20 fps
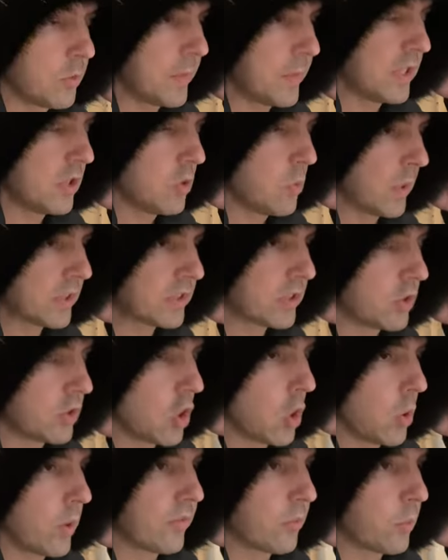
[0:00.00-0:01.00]
mean you want to
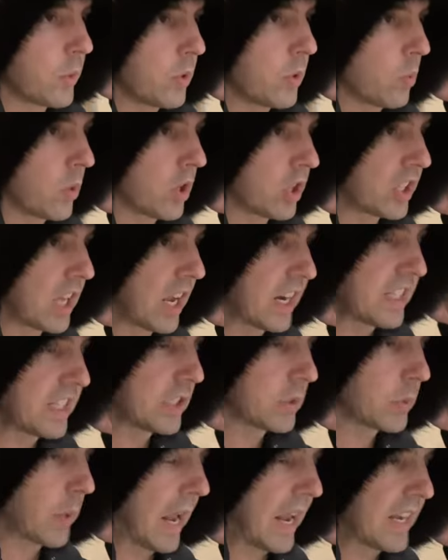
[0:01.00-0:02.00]
know if we were cutting
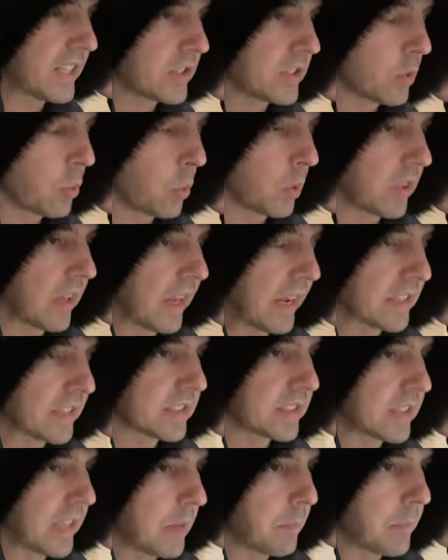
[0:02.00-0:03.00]
grass or
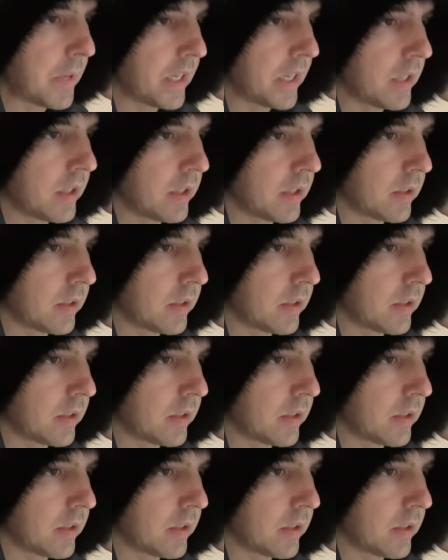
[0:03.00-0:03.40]
landscaping?